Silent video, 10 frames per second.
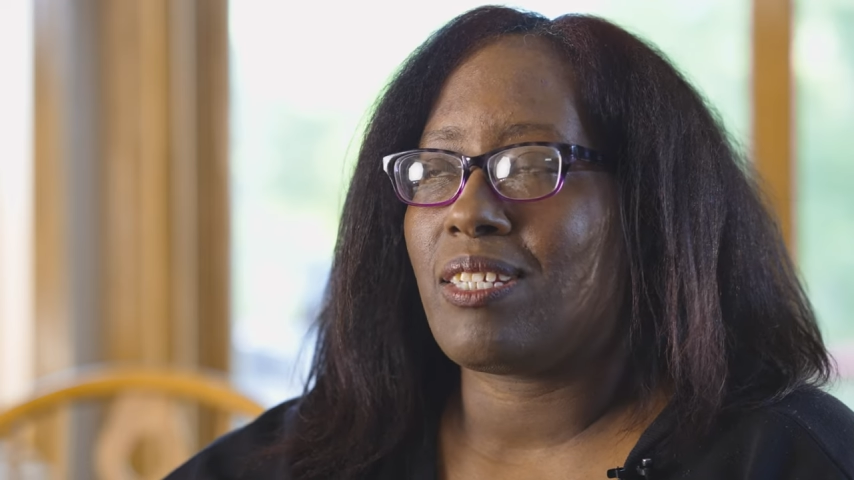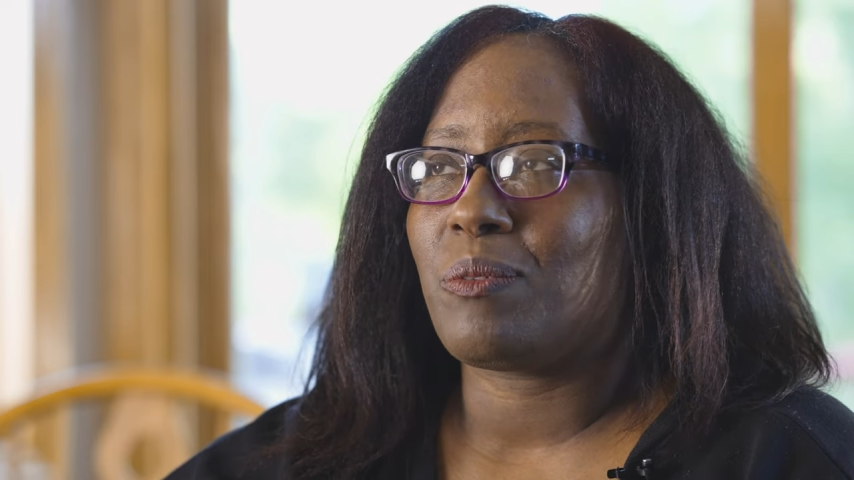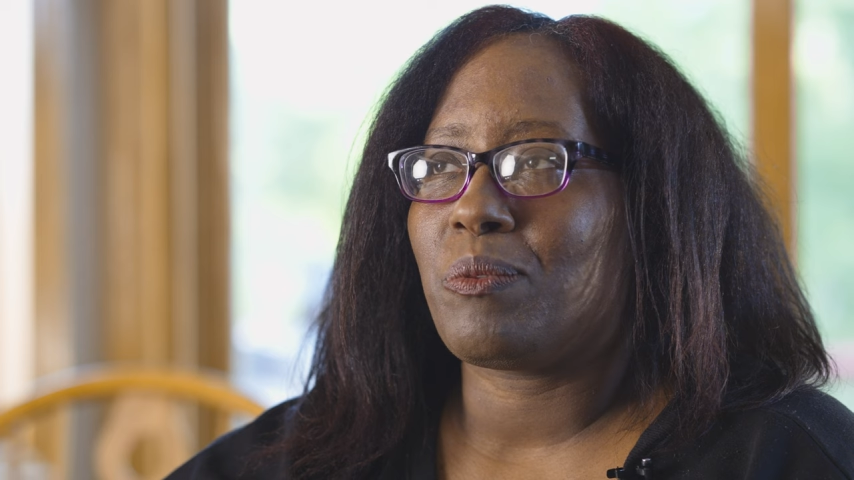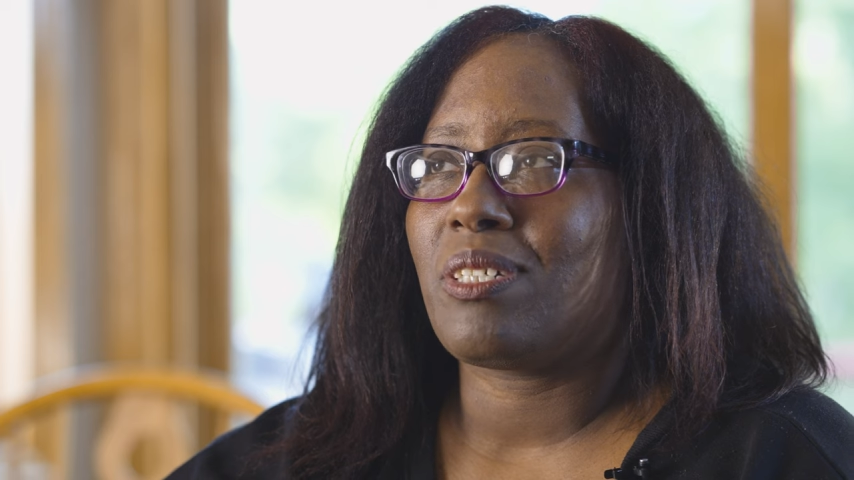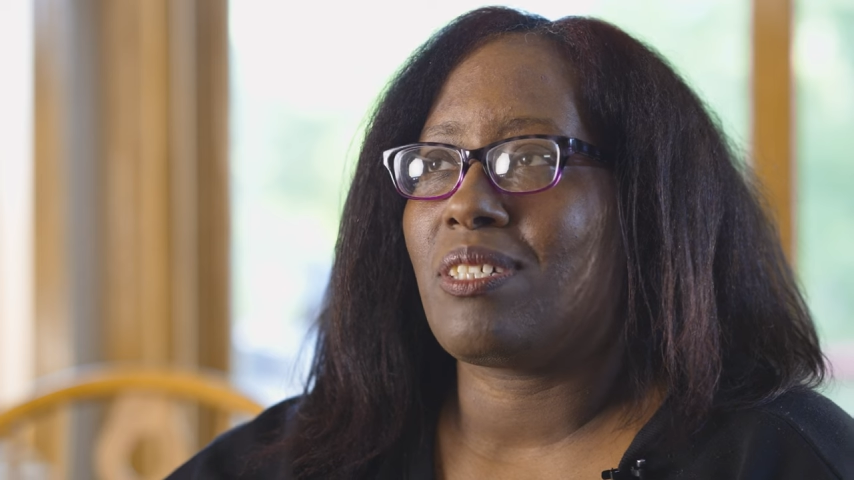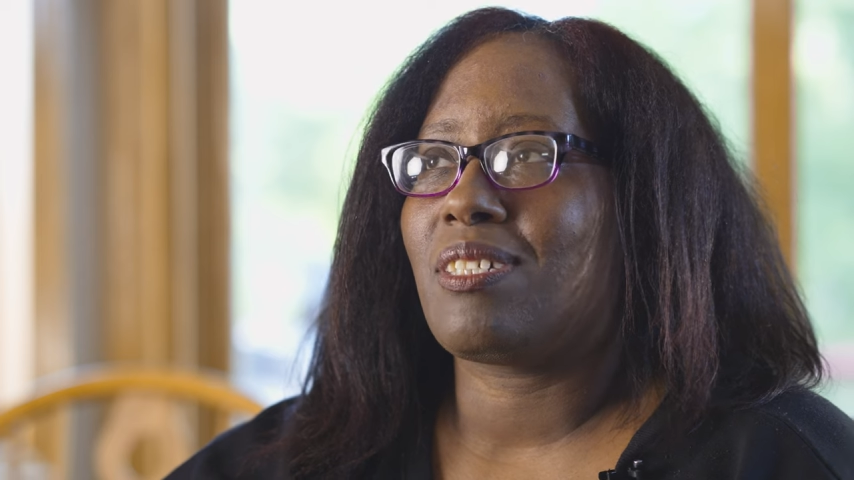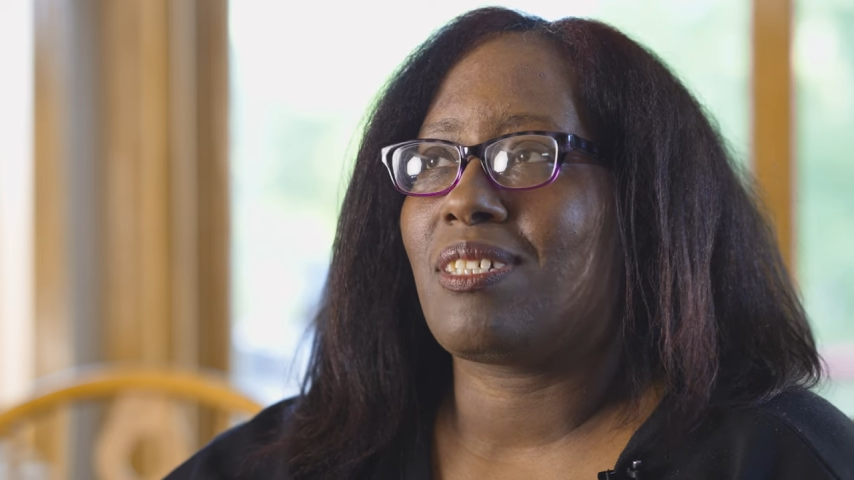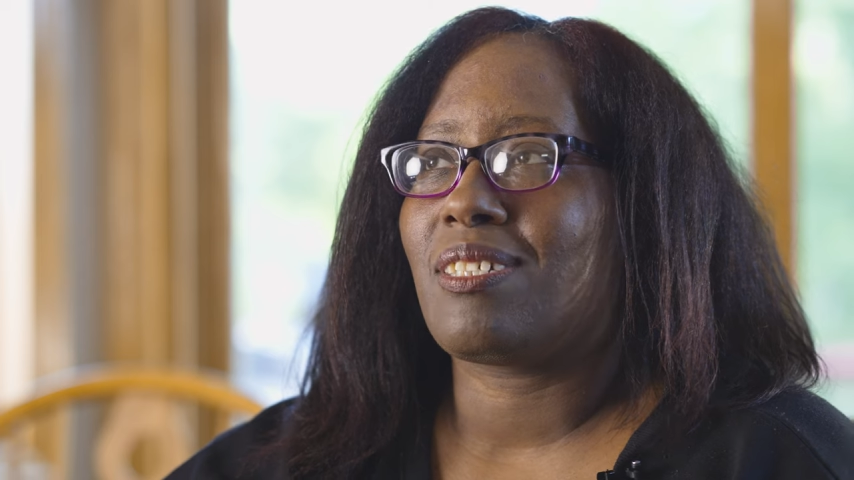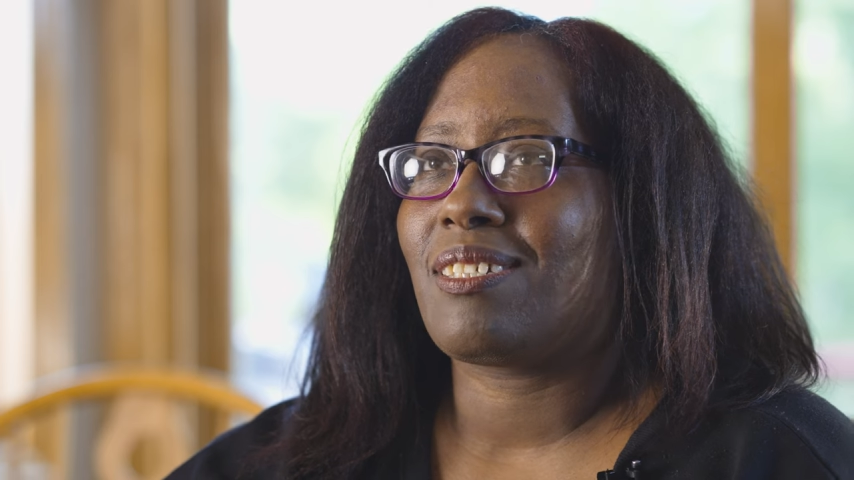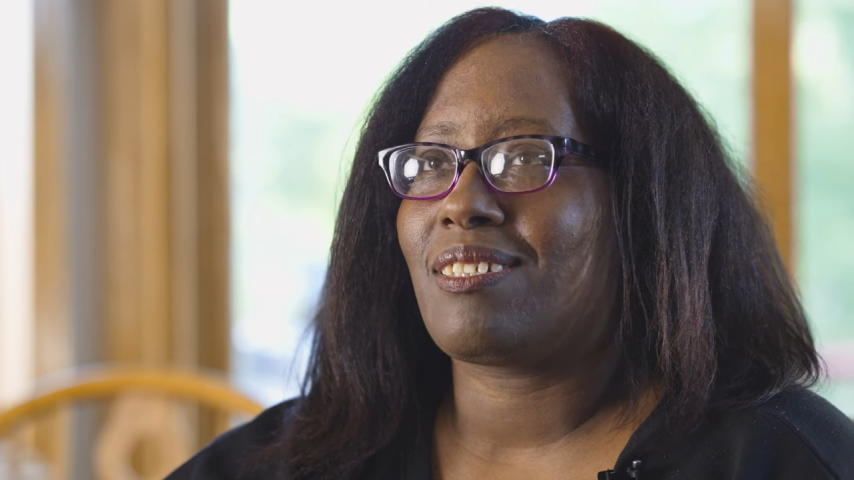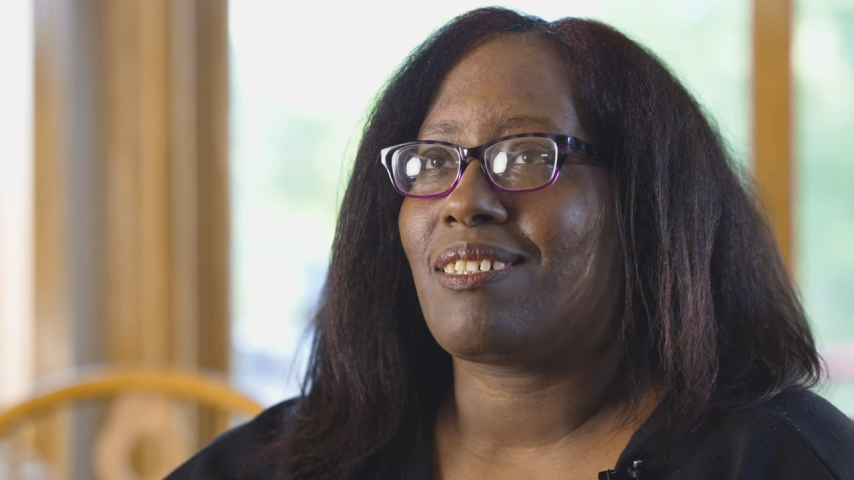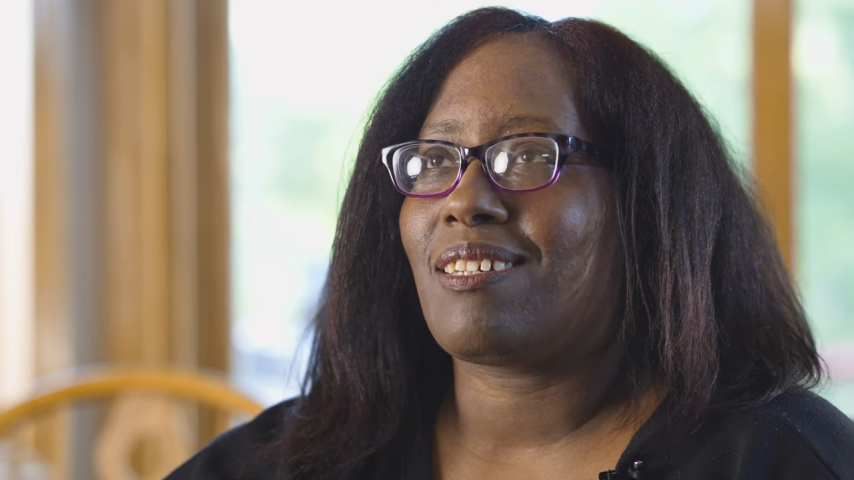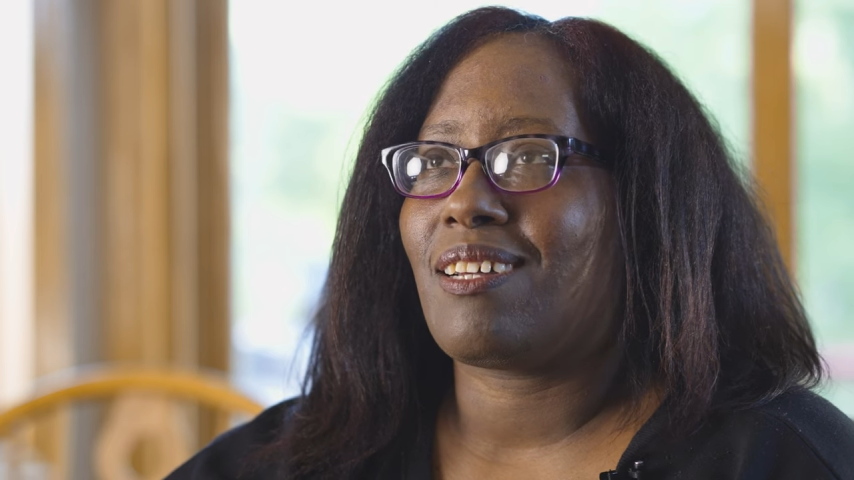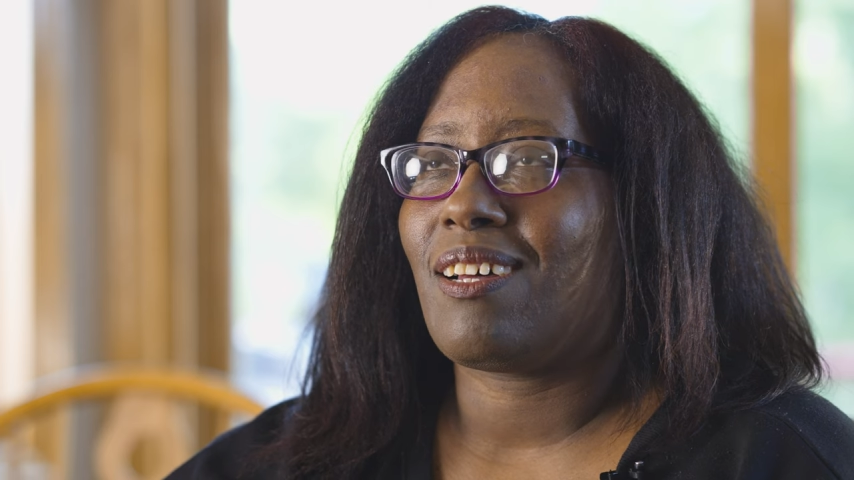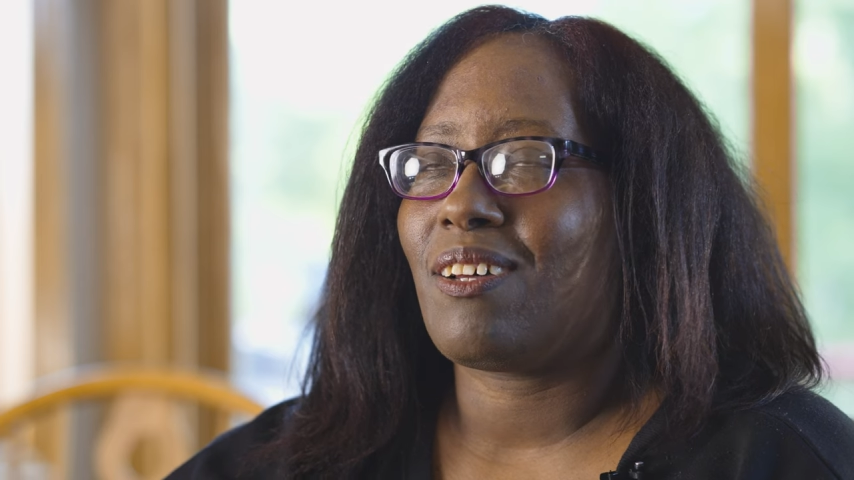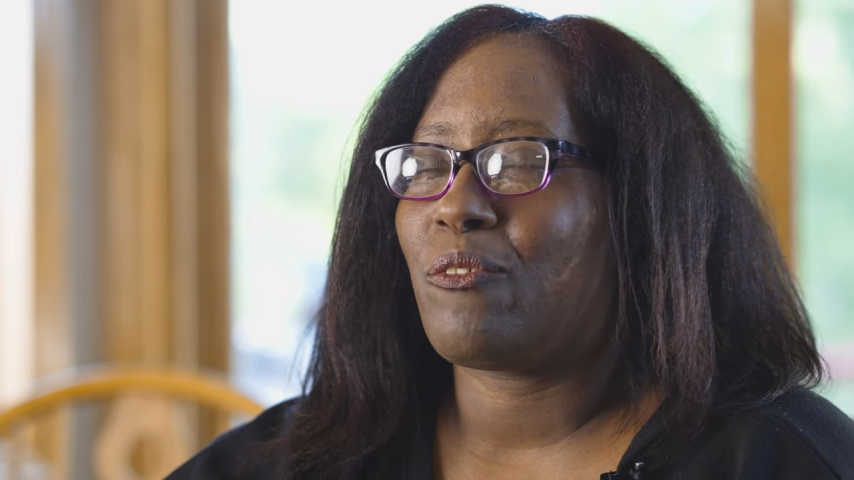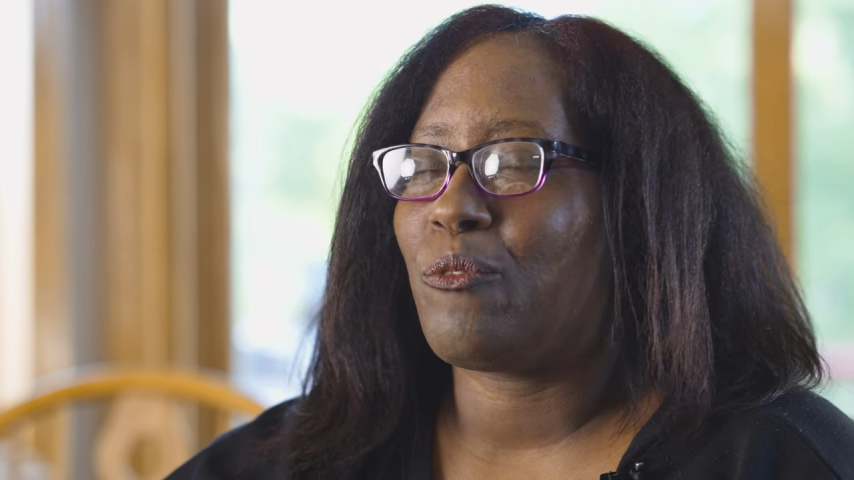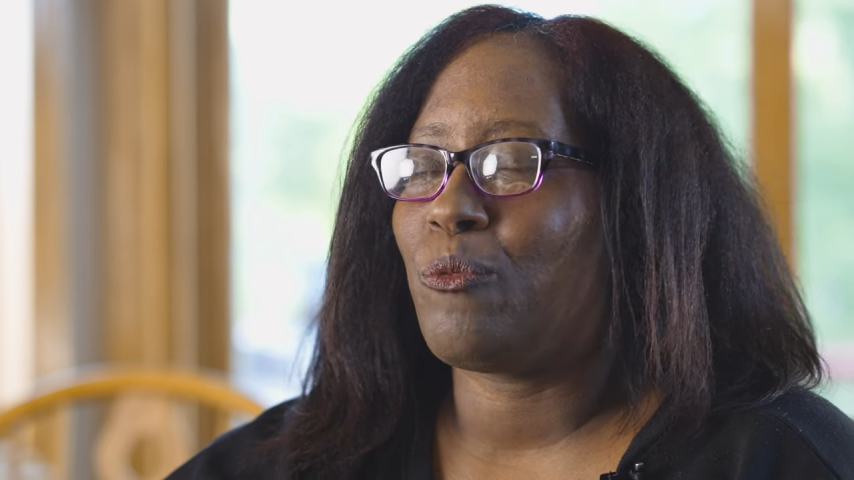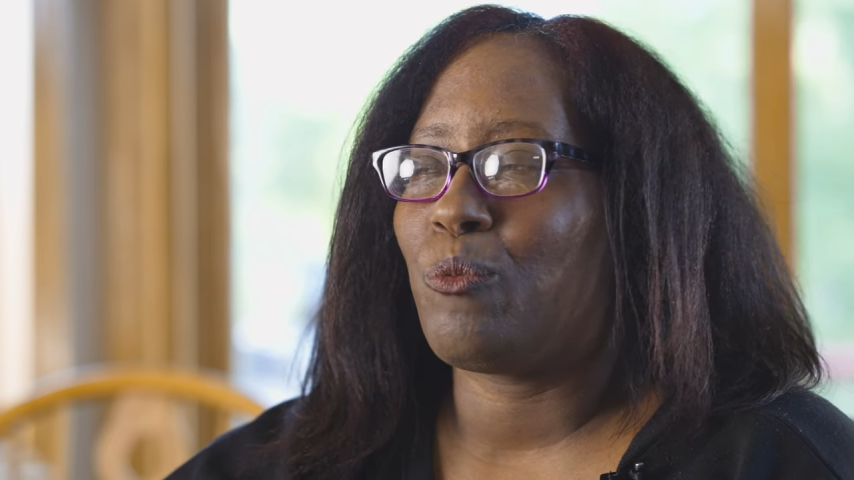it was a